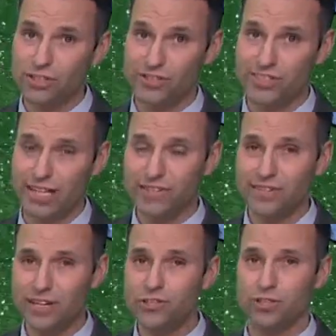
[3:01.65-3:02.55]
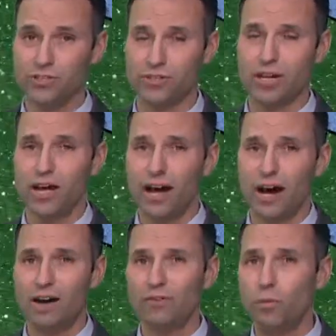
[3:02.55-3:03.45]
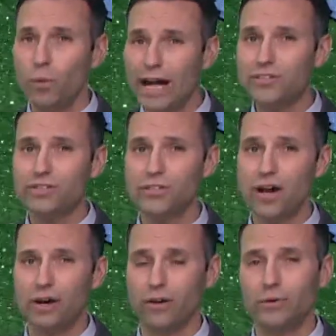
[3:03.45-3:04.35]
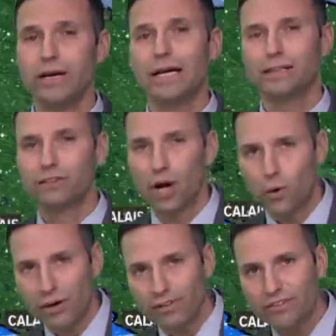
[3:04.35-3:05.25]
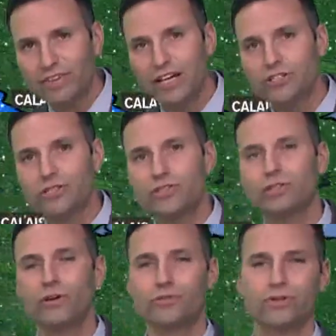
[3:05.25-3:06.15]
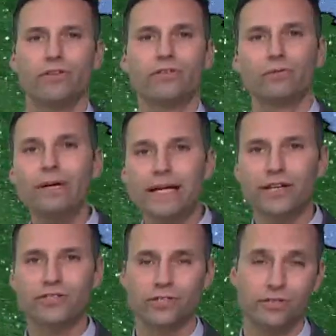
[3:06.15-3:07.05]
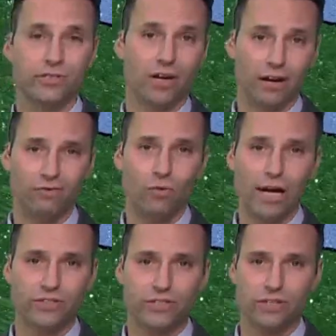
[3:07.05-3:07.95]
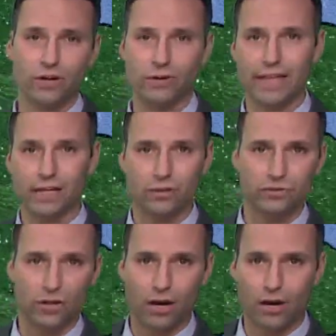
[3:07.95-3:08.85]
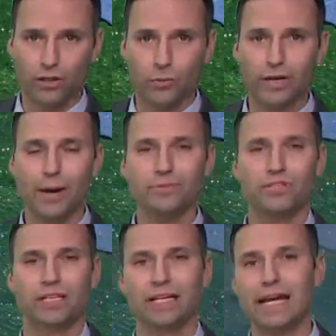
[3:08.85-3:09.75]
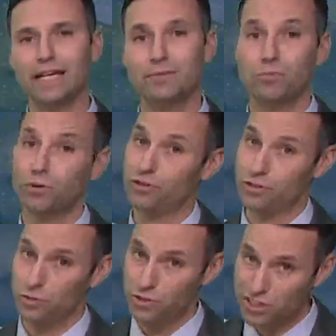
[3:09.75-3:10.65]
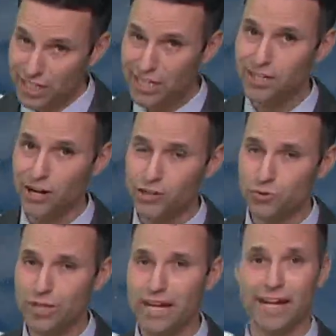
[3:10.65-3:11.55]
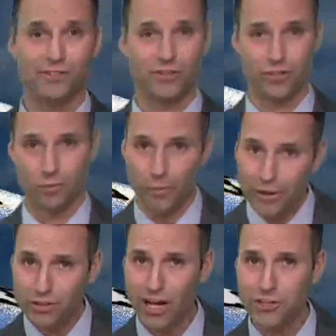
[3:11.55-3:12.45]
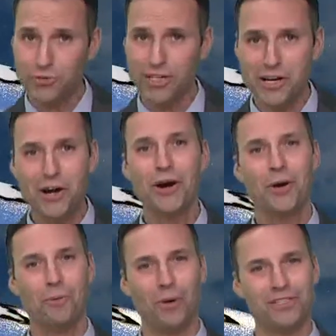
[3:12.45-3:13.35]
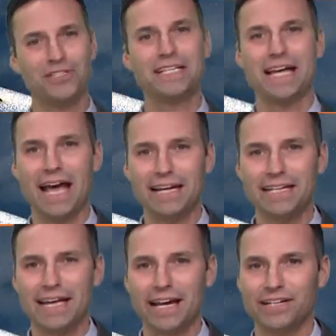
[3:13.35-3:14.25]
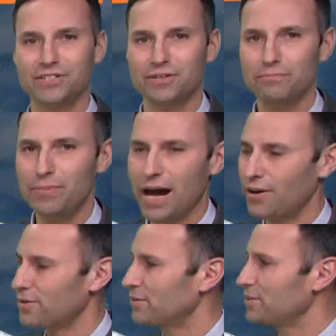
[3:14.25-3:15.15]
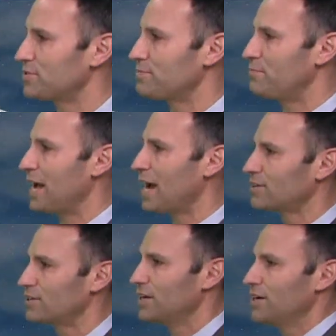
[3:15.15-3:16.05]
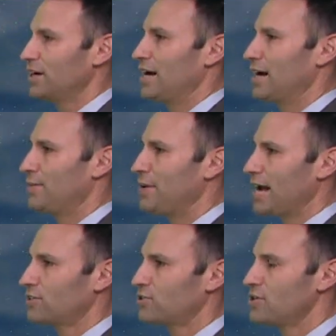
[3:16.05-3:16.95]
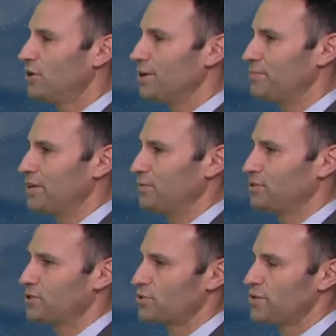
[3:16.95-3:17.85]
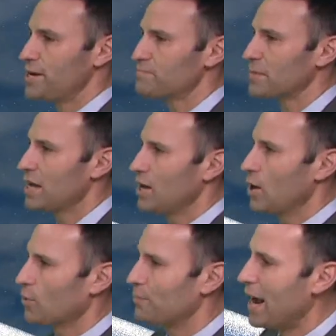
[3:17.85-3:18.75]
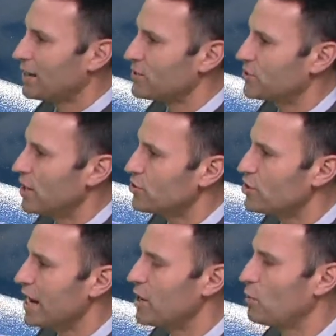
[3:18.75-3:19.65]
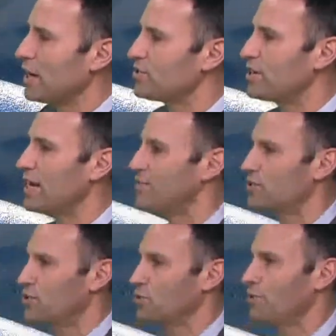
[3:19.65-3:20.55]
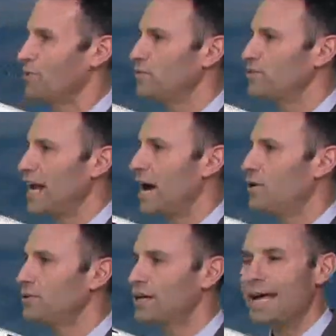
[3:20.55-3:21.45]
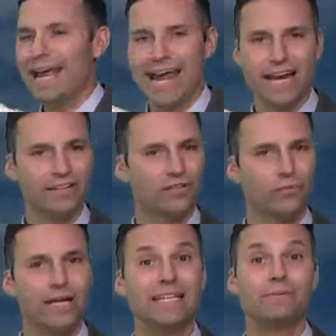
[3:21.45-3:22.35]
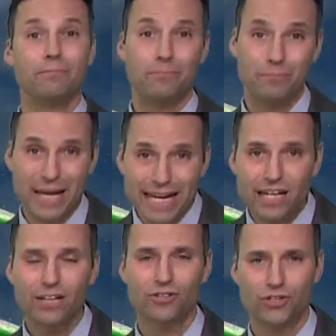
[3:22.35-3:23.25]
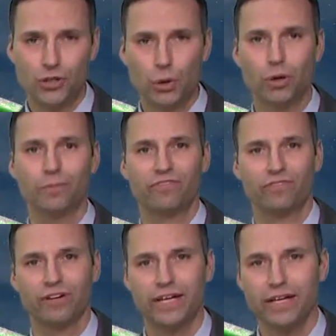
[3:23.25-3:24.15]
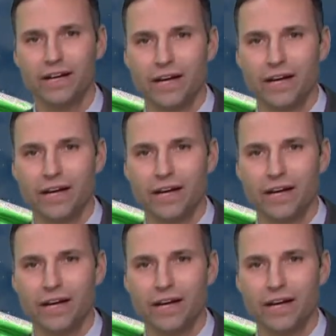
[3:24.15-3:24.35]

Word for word: to six inches of a wet snow. Lower elevations, closer to three inches of wet snow. And that goes all the way up to the Canadian border. So ski country and snowmobile country, once again, getting some powder and some packed, uh, packed snow up there, which is great. We're back to sunshine on Wednesday as the storm moves out End of the week, big storm free,